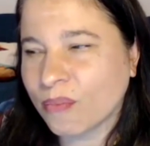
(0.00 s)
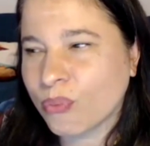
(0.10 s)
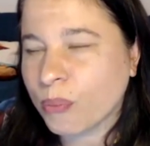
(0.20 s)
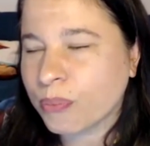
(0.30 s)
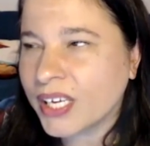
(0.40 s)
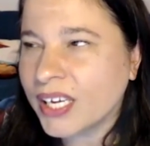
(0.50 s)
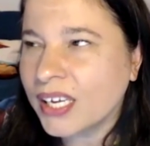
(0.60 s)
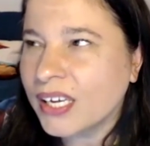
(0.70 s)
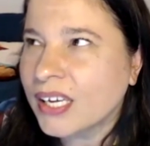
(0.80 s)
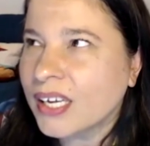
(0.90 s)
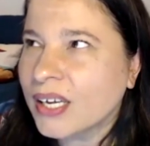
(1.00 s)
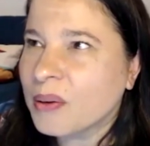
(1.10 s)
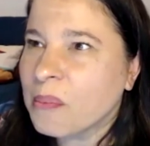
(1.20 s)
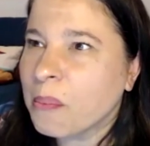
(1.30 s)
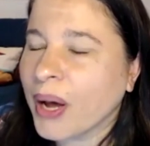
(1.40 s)
properly,
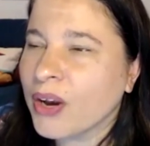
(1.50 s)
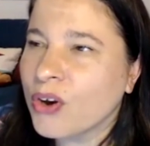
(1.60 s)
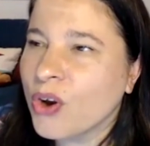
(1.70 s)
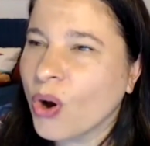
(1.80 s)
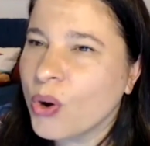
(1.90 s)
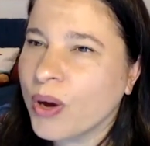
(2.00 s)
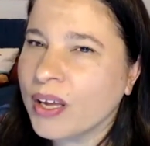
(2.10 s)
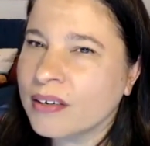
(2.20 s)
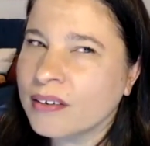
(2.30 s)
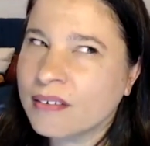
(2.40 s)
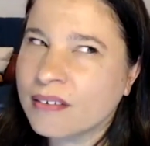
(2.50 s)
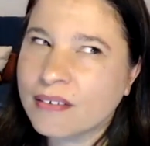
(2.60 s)
but no one